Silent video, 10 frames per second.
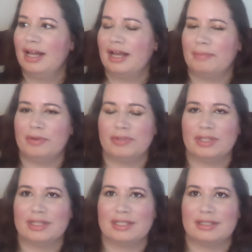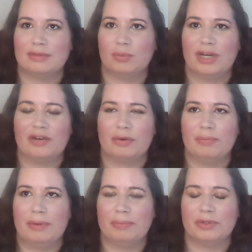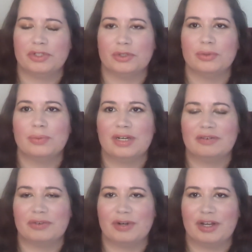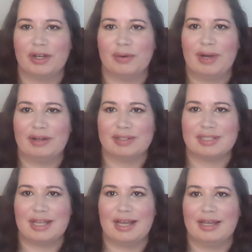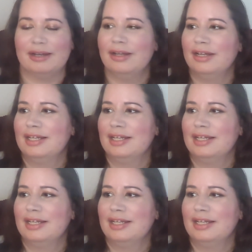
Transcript: I'm using this when I remember to, whenever I go outside,